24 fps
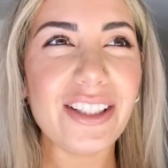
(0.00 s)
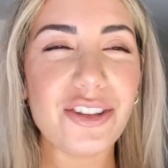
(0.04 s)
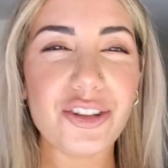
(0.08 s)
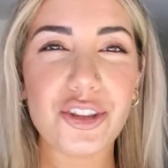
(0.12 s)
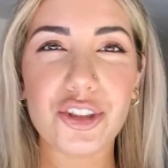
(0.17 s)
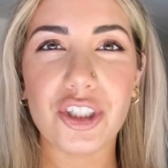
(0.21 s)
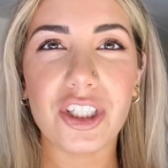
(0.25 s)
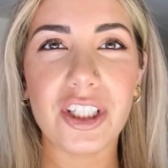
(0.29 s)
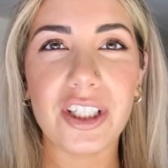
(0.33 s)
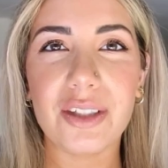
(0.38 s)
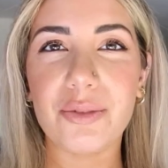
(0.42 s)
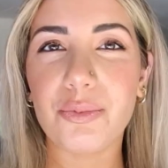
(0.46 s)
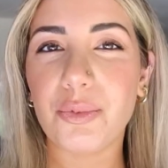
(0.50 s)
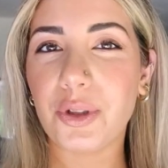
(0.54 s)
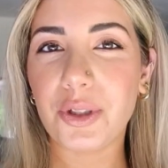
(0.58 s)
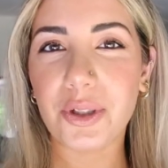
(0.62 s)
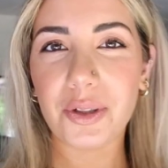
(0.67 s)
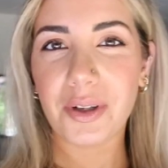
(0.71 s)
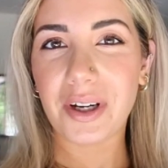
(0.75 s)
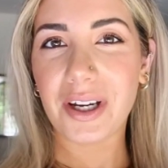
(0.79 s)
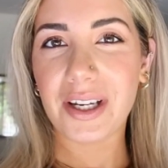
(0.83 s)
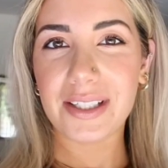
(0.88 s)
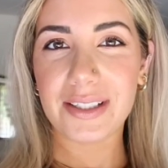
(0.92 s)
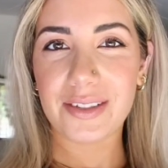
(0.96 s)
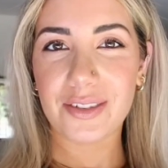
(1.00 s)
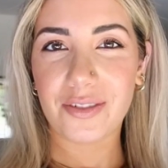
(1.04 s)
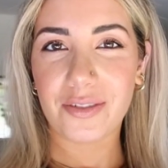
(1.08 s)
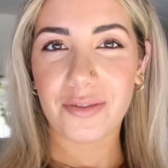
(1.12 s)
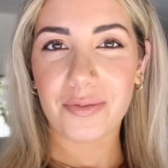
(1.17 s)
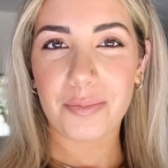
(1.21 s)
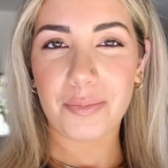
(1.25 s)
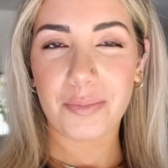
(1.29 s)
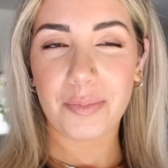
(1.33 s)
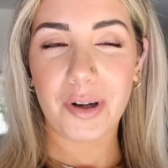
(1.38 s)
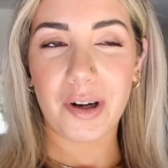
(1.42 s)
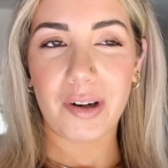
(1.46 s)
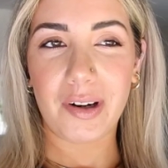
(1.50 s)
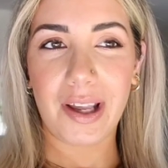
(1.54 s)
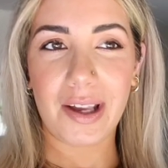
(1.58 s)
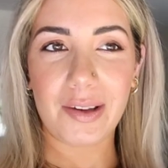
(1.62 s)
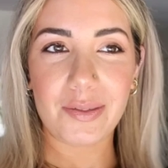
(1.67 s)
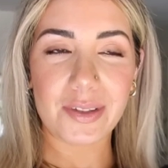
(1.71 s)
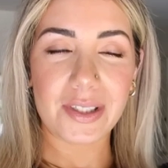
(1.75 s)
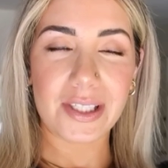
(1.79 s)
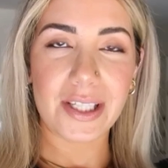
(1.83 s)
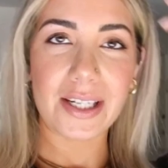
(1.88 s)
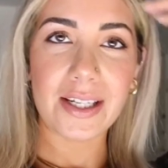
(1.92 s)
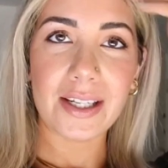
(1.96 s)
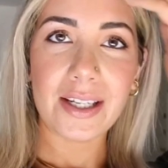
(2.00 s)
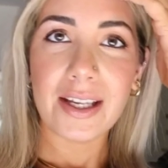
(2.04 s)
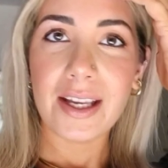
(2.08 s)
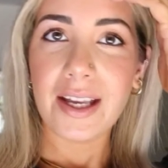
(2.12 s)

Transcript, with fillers: Sheen, what do you guys pronounce it?